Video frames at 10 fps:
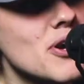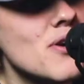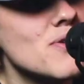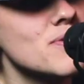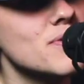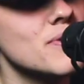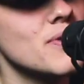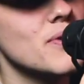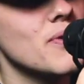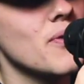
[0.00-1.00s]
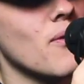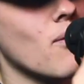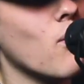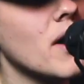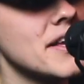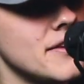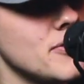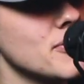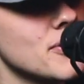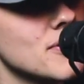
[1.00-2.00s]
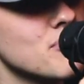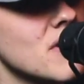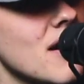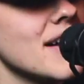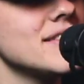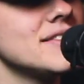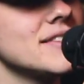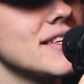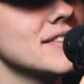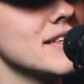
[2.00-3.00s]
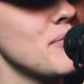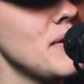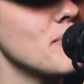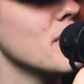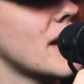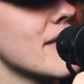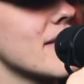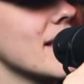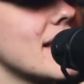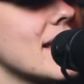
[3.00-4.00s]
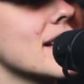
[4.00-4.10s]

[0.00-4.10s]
know what your prize is going to be, but I think